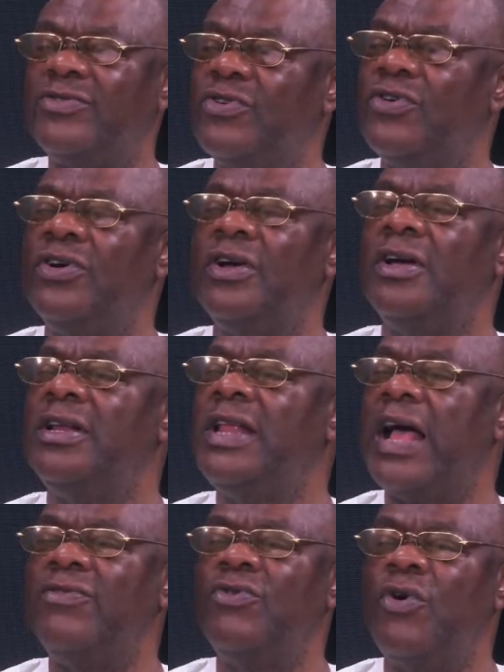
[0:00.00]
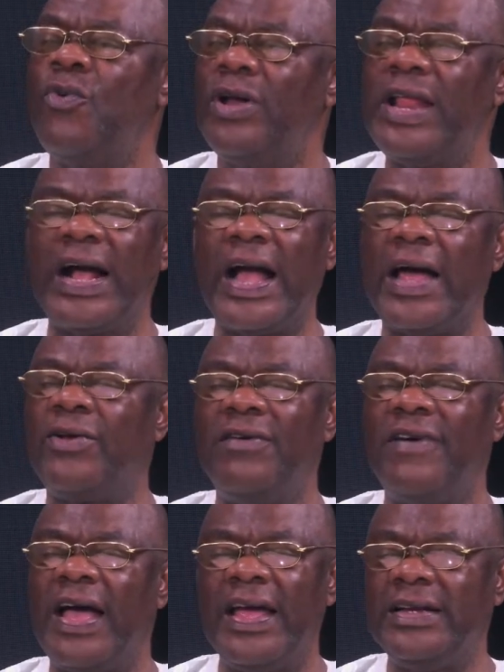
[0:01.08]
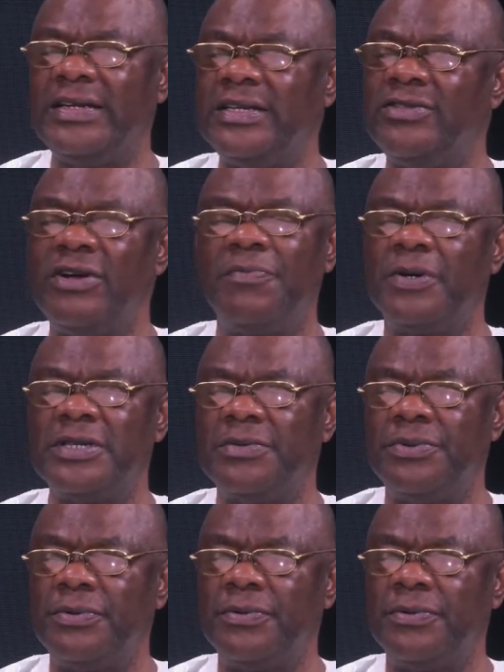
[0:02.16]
So there's no war that can never end. It's not possible.